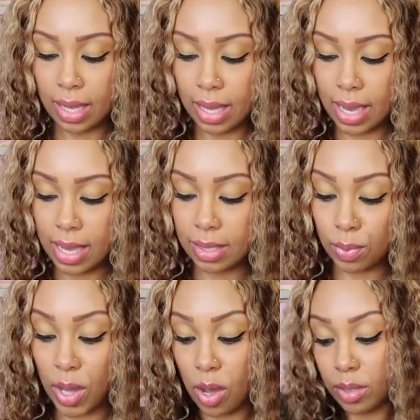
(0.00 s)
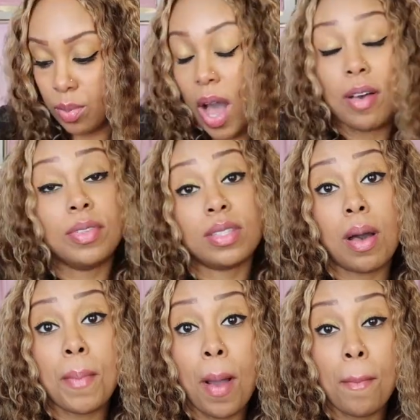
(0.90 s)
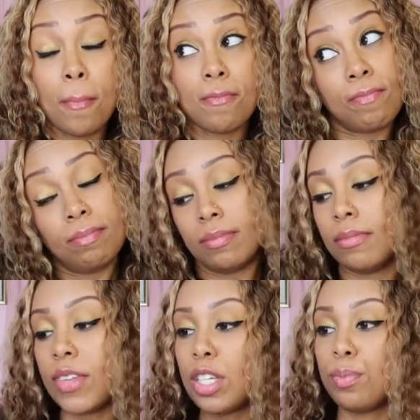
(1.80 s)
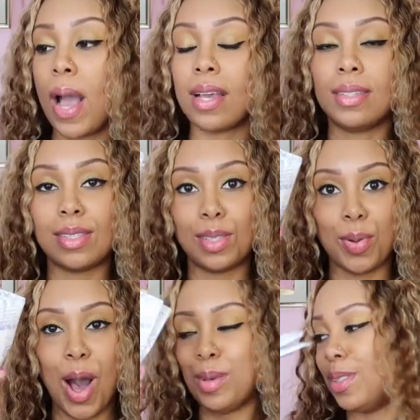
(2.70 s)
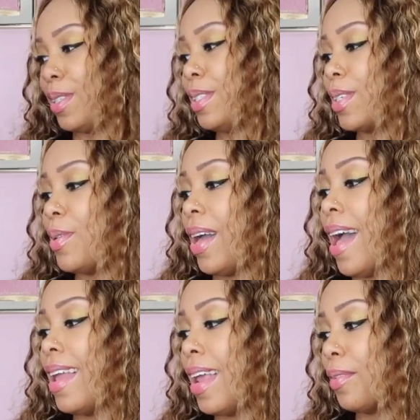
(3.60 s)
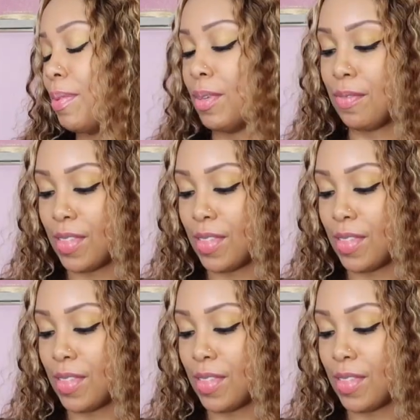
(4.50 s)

And we also have some fresh packets as well. So let's go ahead and remove